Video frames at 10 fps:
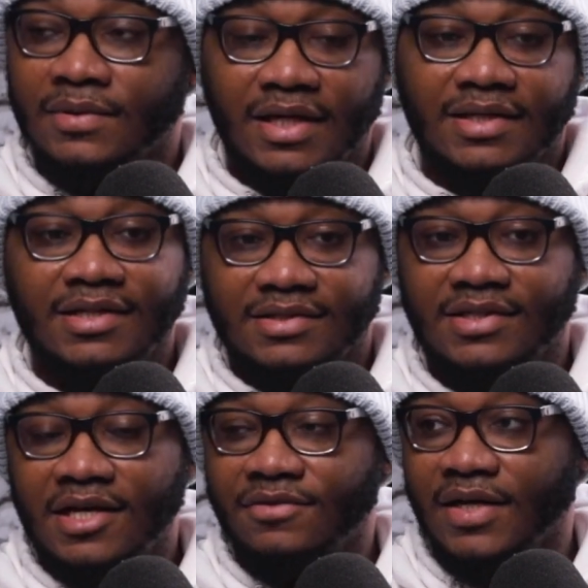that they
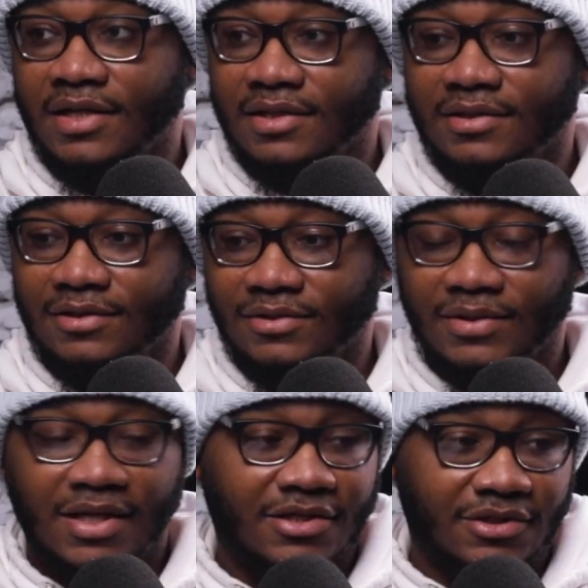save that
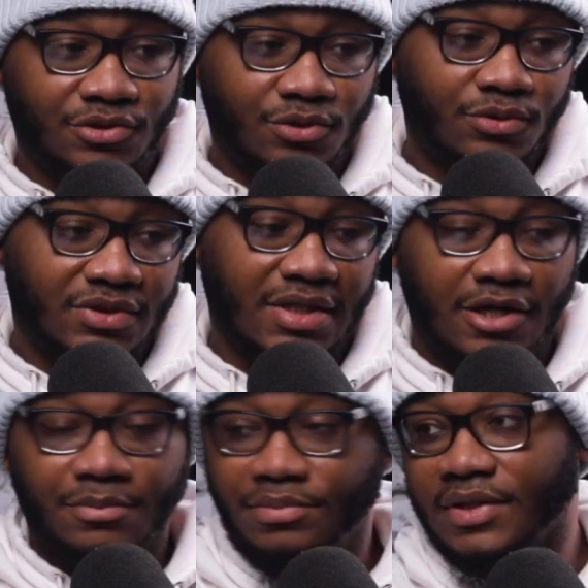they could use
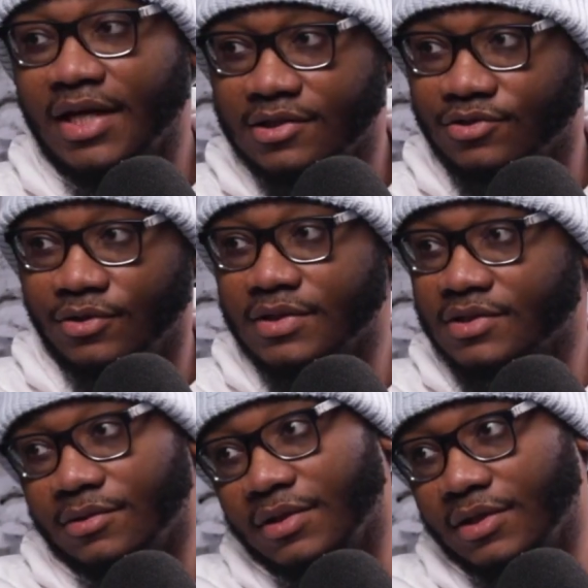now and put that
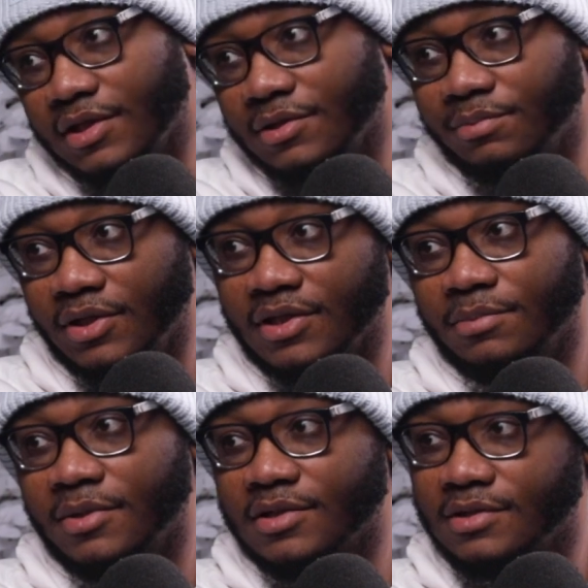towards another part of their
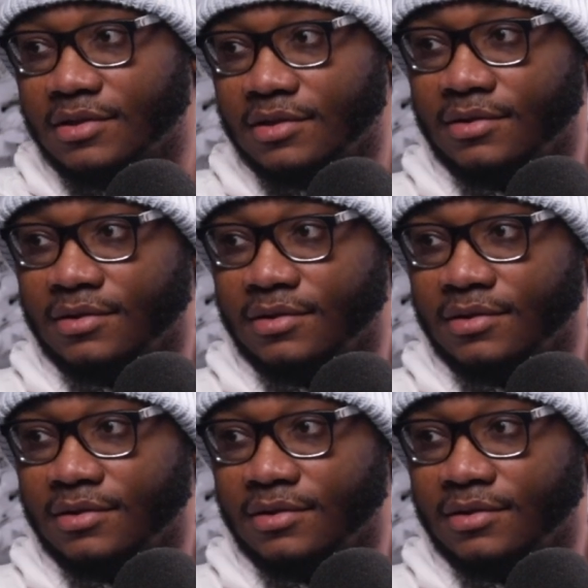budget.